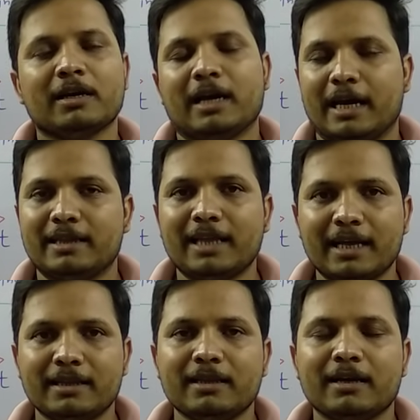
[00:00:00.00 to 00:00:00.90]
and
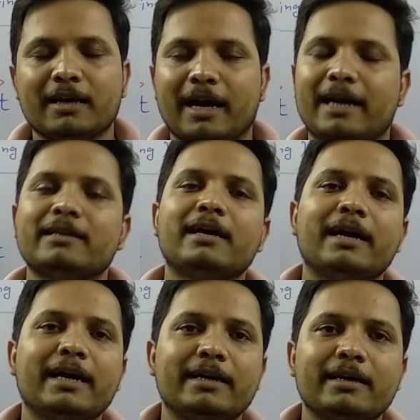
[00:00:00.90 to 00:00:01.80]
then at the
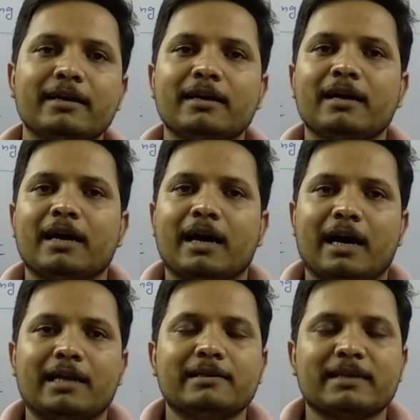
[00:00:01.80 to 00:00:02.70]
end
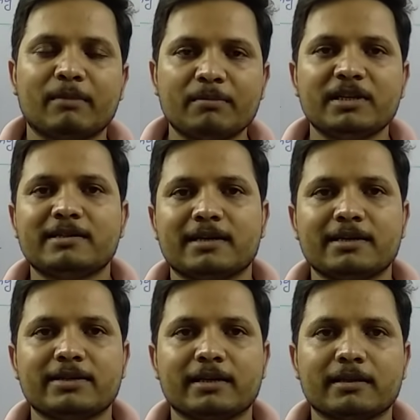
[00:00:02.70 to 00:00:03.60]
I'll sum up this
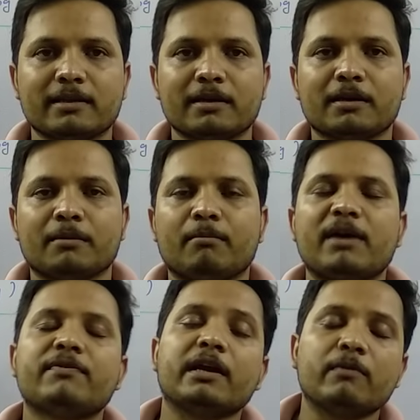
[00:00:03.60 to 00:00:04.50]
session
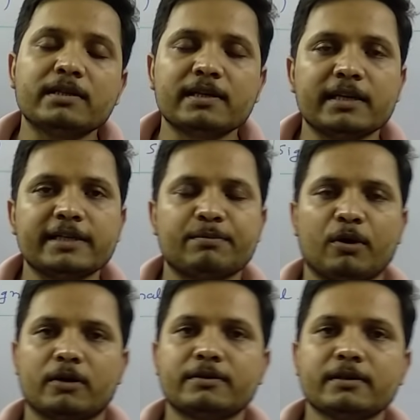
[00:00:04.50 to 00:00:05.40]
by frequency
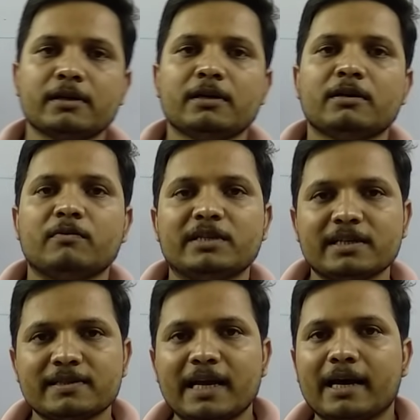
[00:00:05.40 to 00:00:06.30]
response which
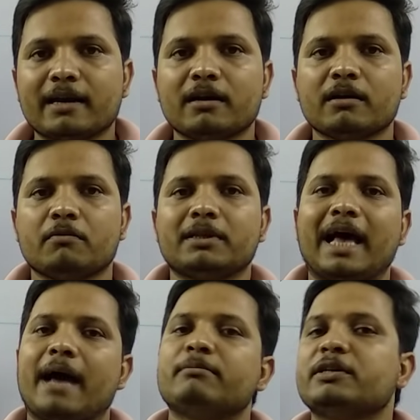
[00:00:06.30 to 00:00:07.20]
is there with
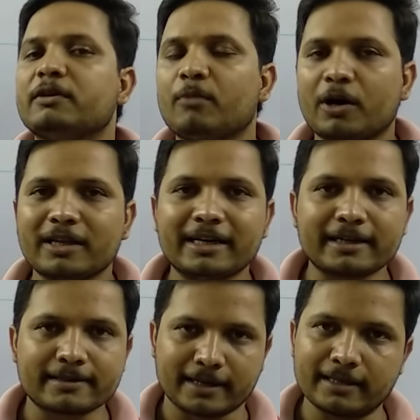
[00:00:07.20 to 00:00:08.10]
amplitude
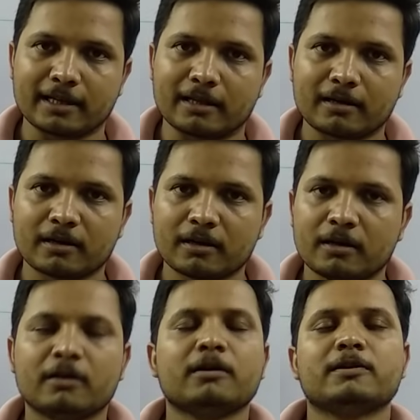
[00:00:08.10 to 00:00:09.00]
modulated signal.
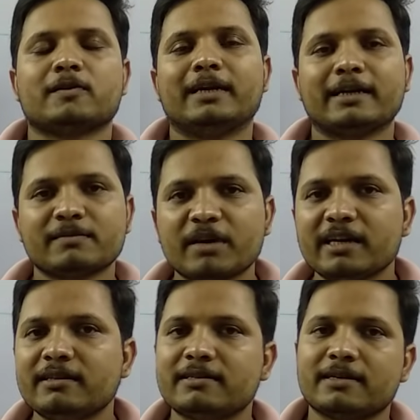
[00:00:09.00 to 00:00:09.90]
So let us
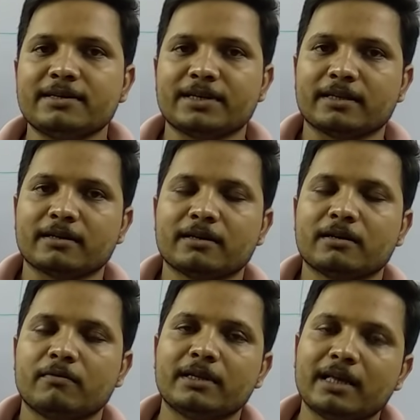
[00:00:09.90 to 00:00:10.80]
begin this session
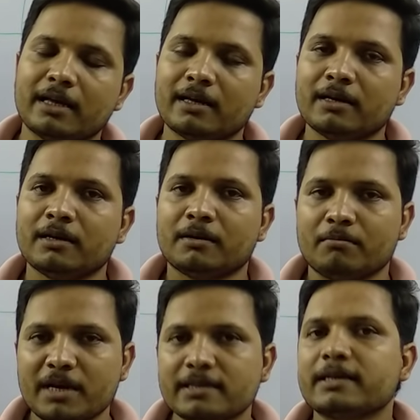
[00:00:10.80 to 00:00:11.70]
with
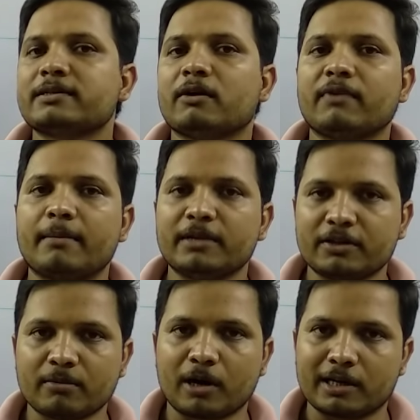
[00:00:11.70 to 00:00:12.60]
basics of
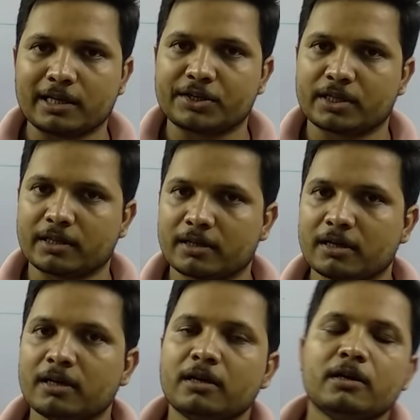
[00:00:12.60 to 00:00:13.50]
amplitude modulation.
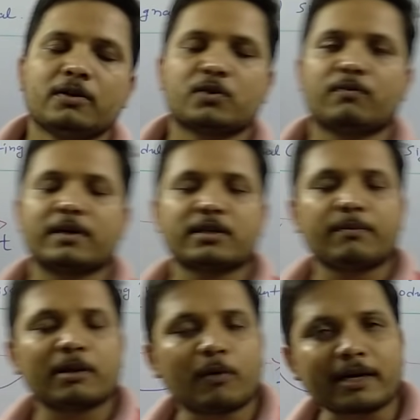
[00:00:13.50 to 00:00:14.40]
So first
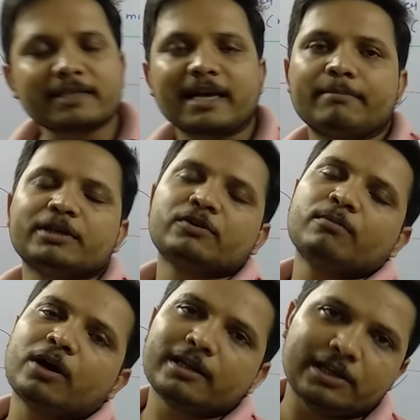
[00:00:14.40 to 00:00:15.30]
of all what is amplitude
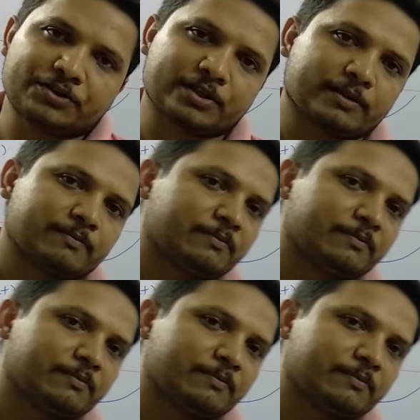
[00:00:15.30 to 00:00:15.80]
modulation?